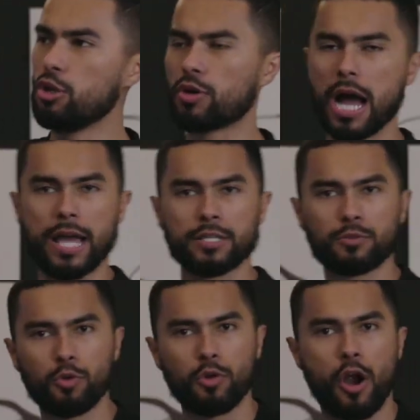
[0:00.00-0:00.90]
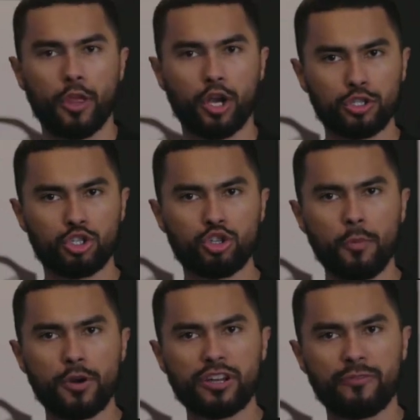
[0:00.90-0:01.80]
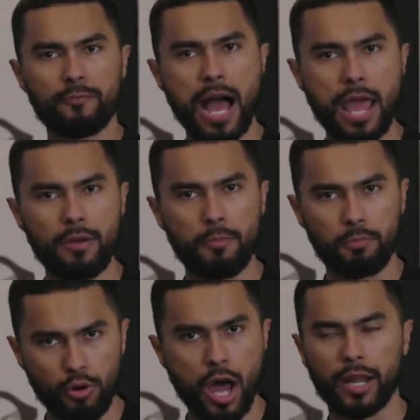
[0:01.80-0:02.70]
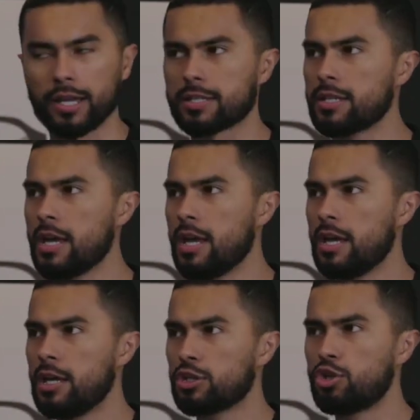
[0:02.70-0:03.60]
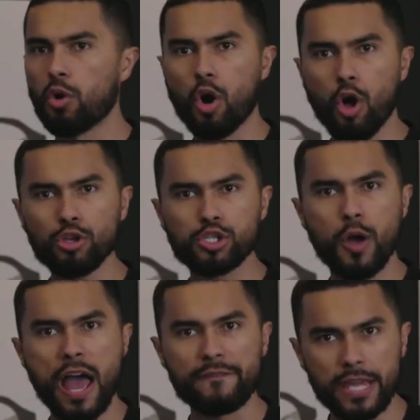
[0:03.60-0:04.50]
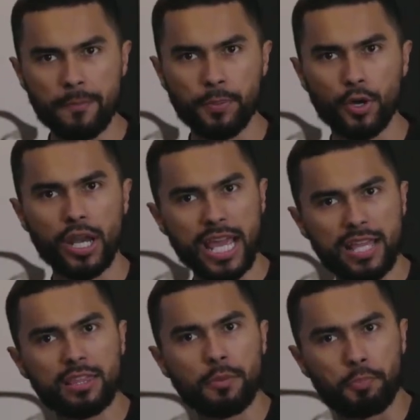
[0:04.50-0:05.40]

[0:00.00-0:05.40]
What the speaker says: you guys, who are the consumers of my products, to also have input in the